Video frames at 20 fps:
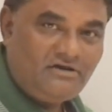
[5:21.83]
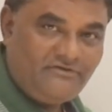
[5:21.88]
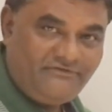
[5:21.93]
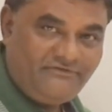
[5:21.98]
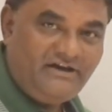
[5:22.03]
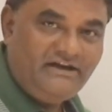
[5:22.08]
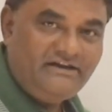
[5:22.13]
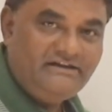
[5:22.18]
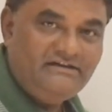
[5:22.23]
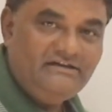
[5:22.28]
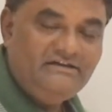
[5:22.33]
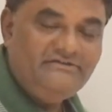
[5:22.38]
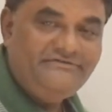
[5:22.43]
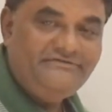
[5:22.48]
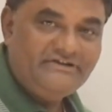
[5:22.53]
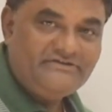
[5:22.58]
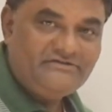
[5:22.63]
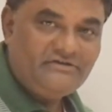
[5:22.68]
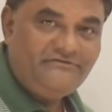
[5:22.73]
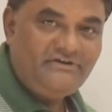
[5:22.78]
of I,
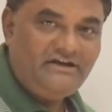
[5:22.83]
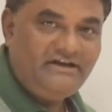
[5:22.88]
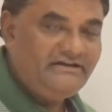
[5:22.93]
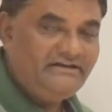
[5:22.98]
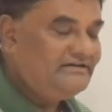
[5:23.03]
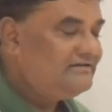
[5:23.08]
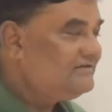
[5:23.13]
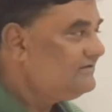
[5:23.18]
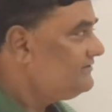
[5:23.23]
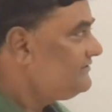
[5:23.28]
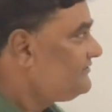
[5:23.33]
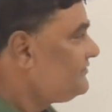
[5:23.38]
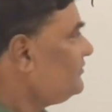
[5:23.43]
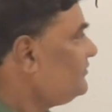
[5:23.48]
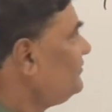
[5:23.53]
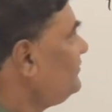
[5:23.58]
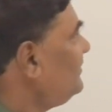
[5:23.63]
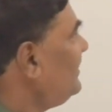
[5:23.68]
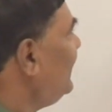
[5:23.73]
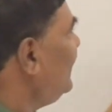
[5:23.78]
infix of I.
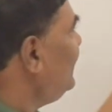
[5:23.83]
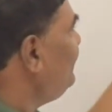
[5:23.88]
So